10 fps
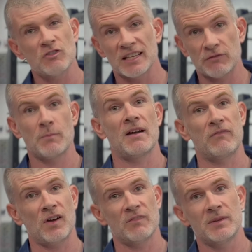have a rest for
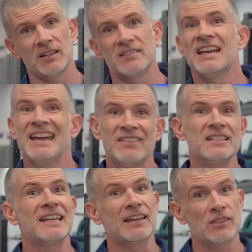about 5 minutes,
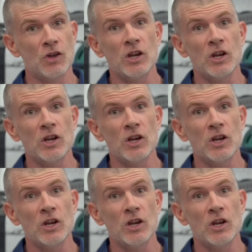then take